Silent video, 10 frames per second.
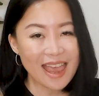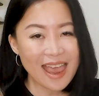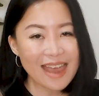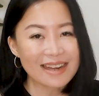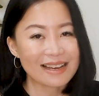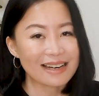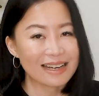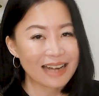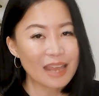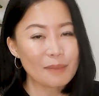and
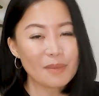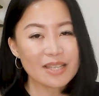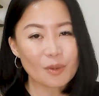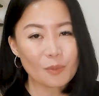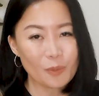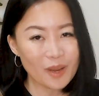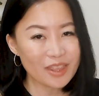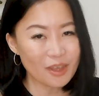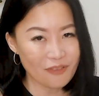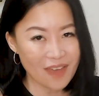alignment with
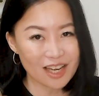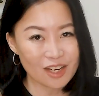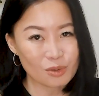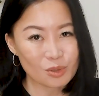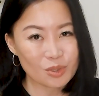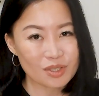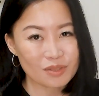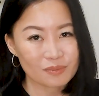values.